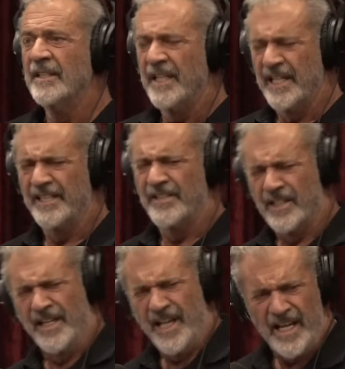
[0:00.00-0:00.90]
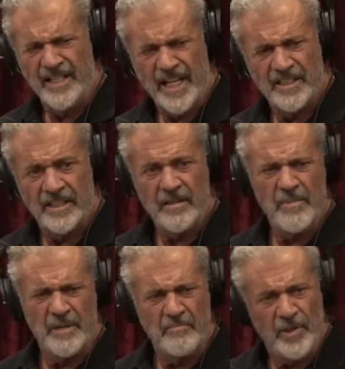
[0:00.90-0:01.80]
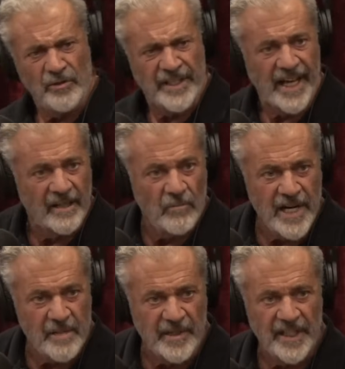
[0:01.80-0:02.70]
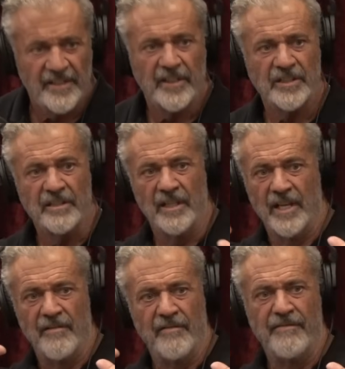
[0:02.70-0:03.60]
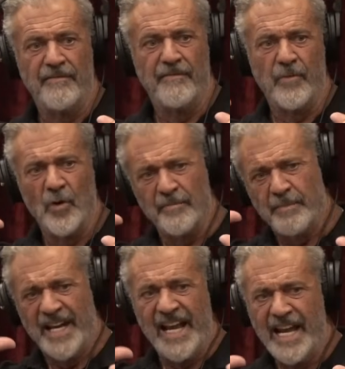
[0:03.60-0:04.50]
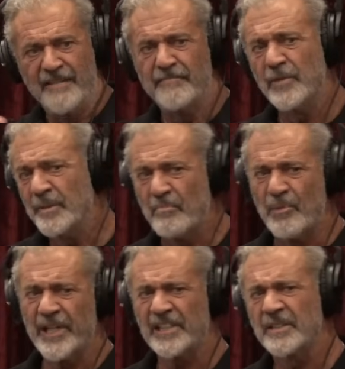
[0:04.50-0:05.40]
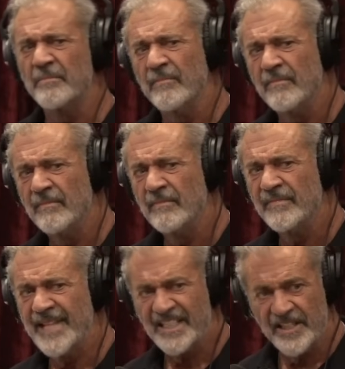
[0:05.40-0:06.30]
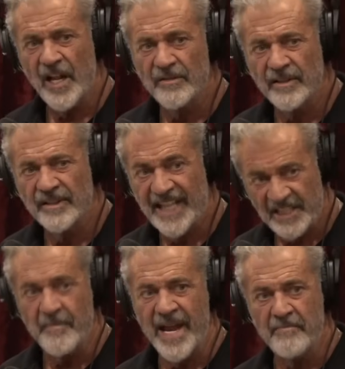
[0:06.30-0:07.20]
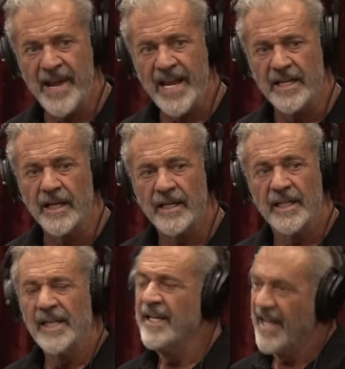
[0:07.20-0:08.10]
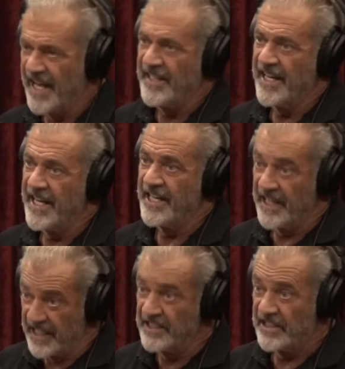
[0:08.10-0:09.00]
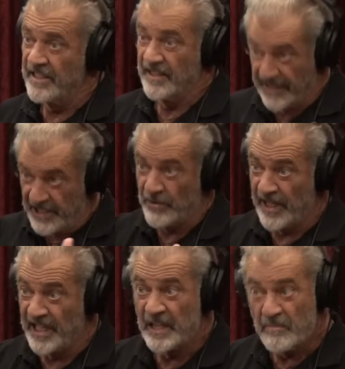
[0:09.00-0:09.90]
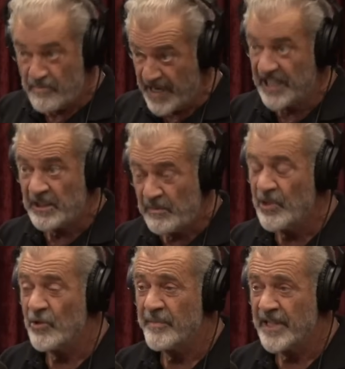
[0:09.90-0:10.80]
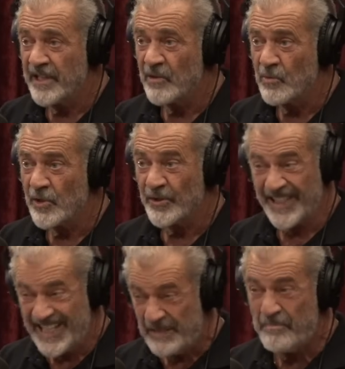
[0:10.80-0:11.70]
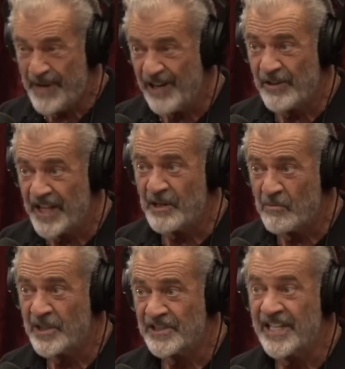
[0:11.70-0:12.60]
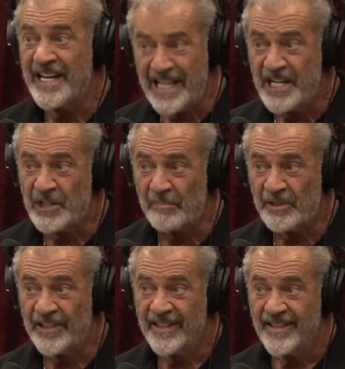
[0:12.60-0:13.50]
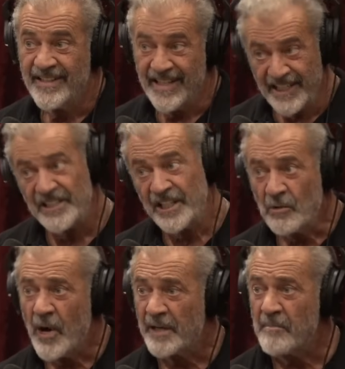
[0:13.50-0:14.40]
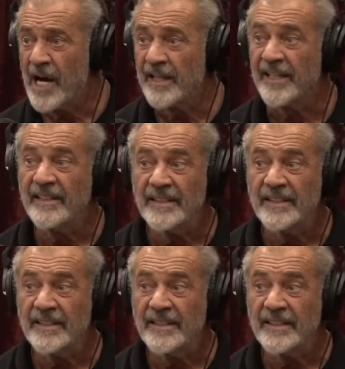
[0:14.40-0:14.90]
And he thought, hey, that's somebody built that. Wait a minute, there's 4 by 8 foot bricks. That's man-made. And it is literally the biggest pyramid in the world. It's bigger than the ones in Egypt, and it's in Guatemala.